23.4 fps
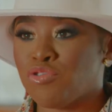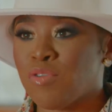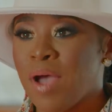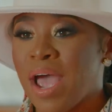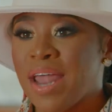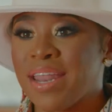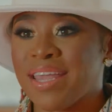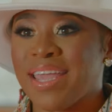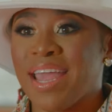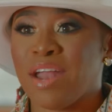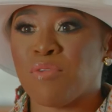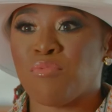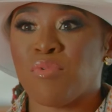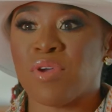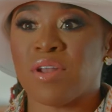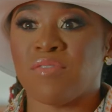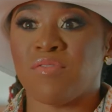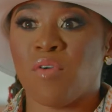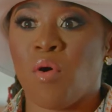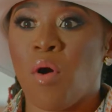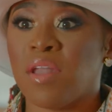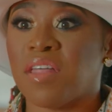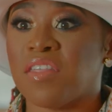try to get rid
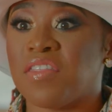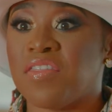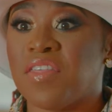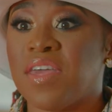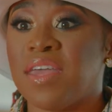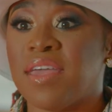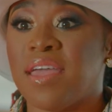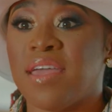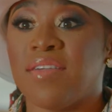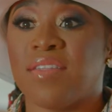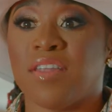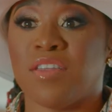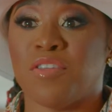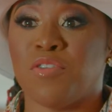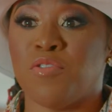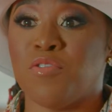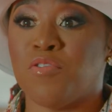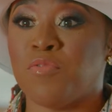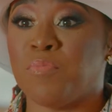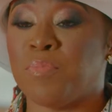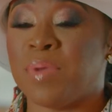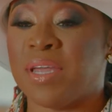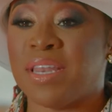of all the thinking that
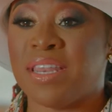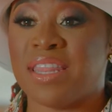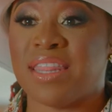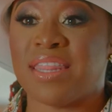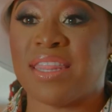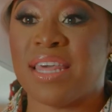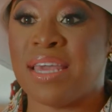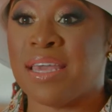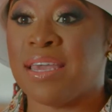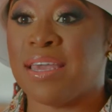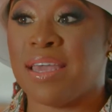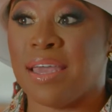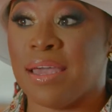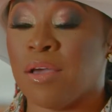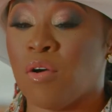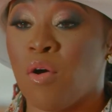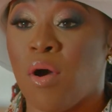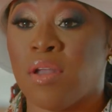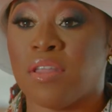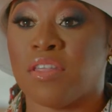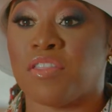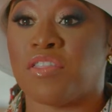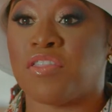you've been thinking,
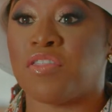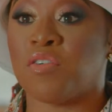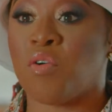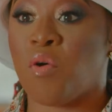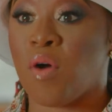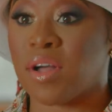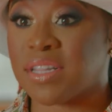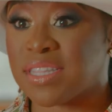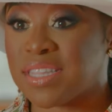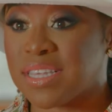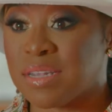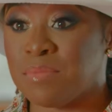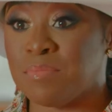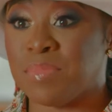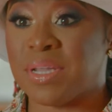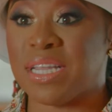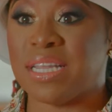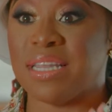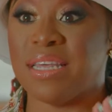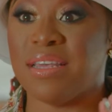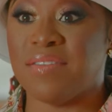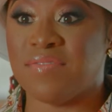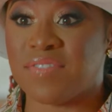all the thoughts and
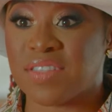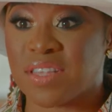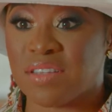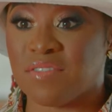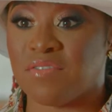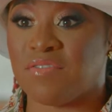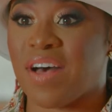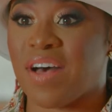beliefs and